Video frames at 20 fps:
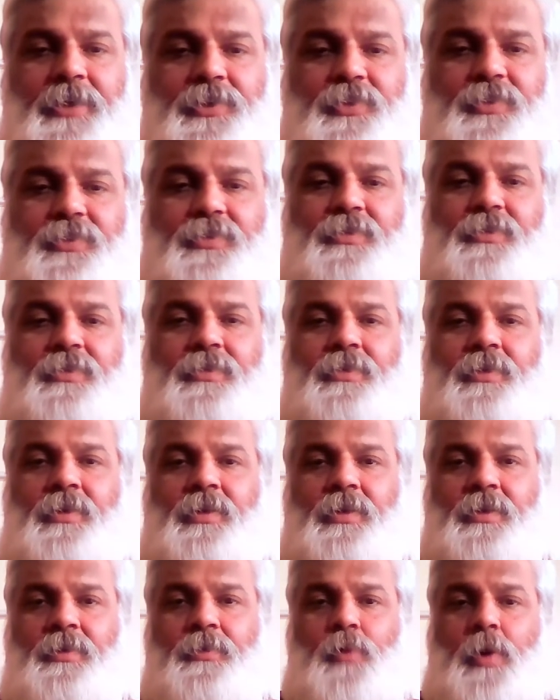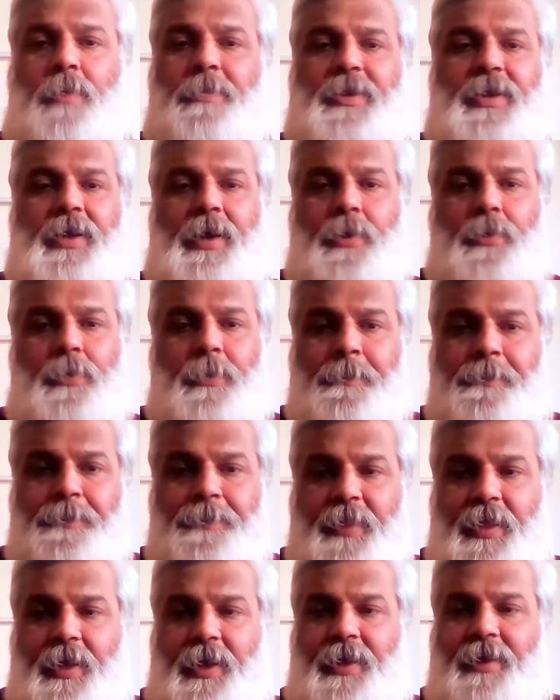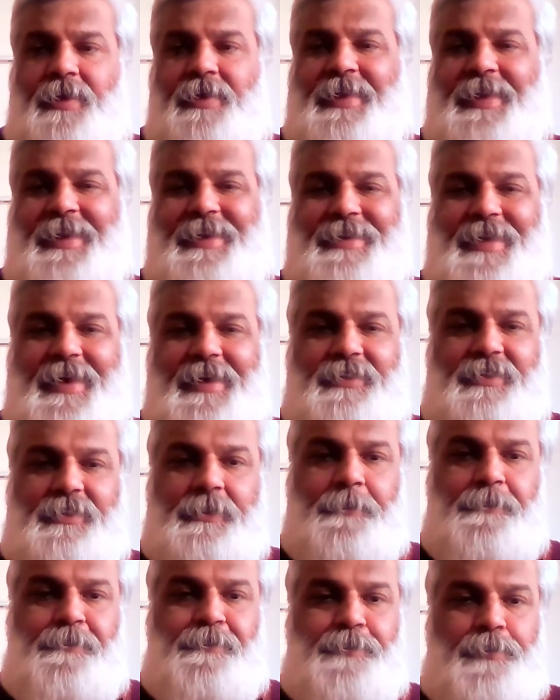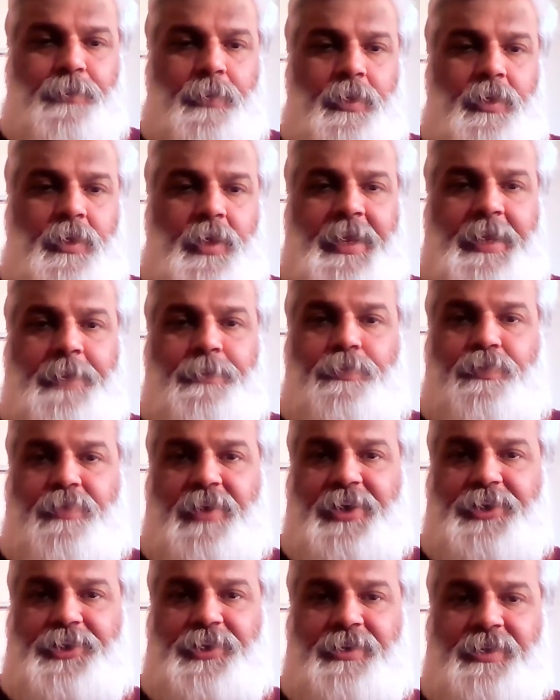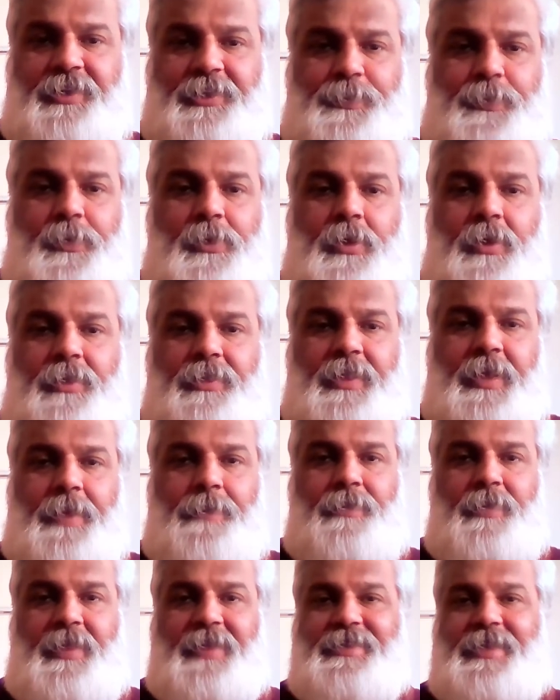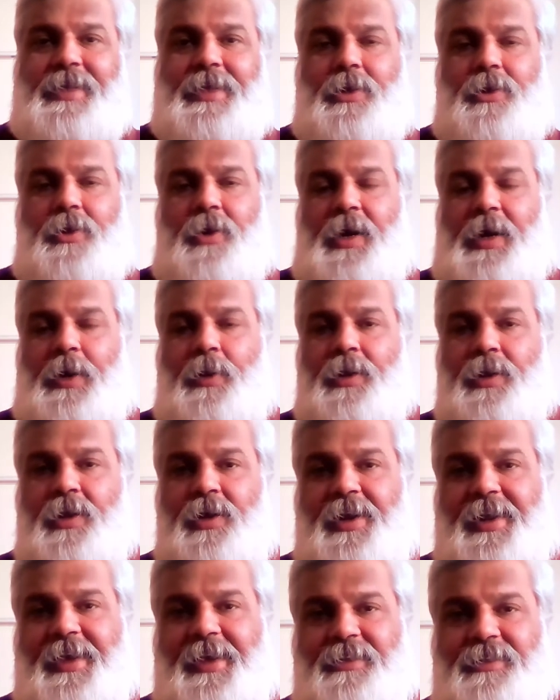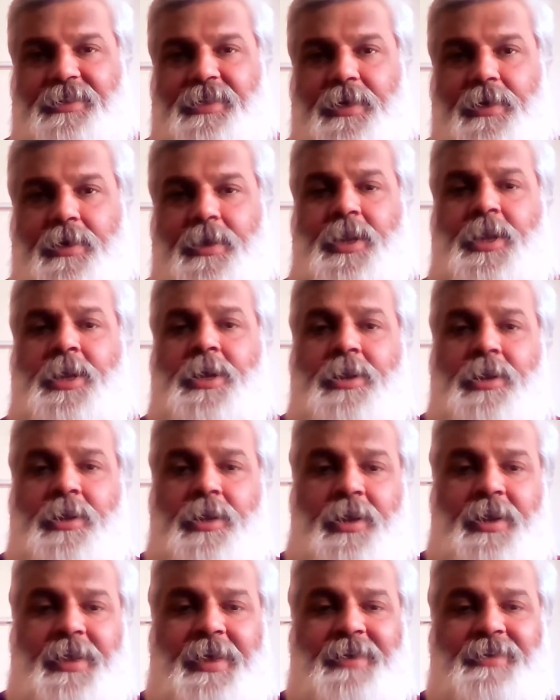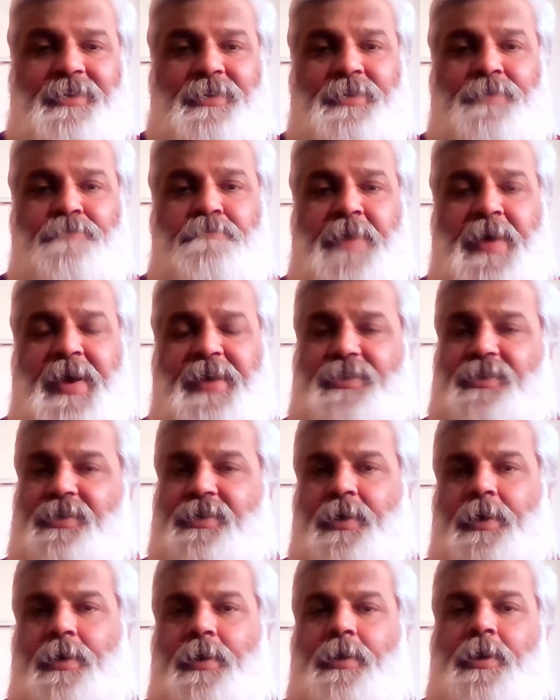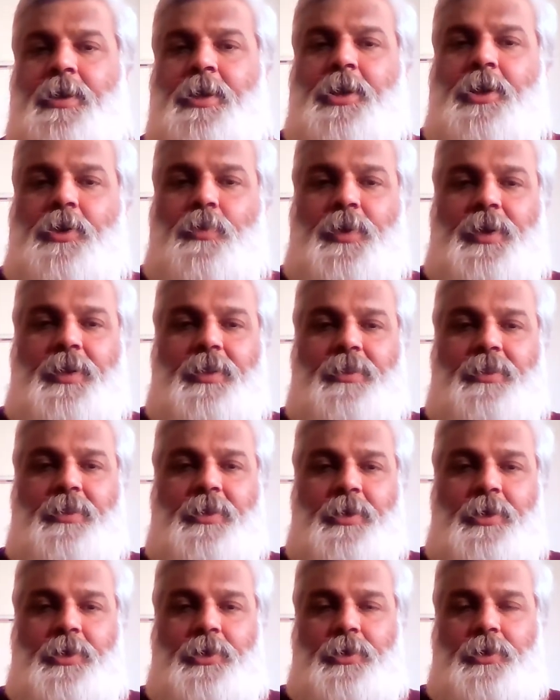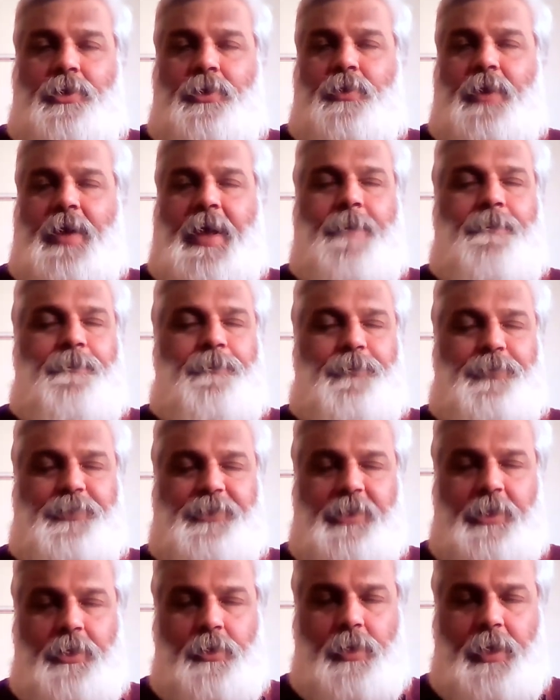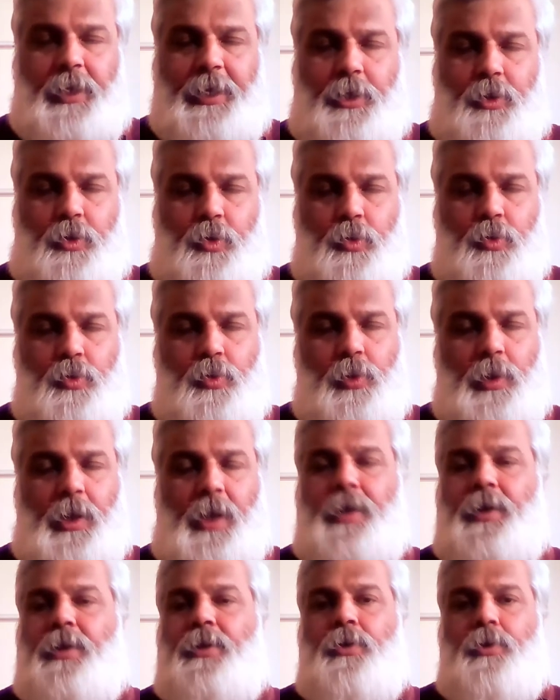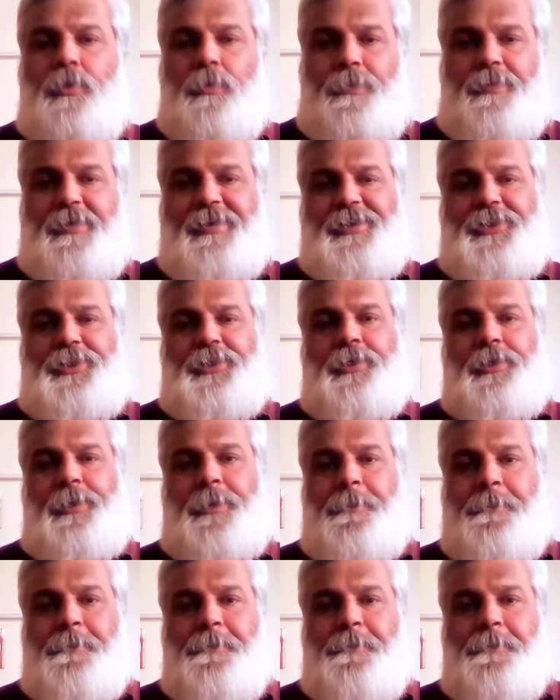just vomit out and detest any pressure that's put on them. That's not how learning is done. Learning is best done when you're absolutely cool, under no pressure,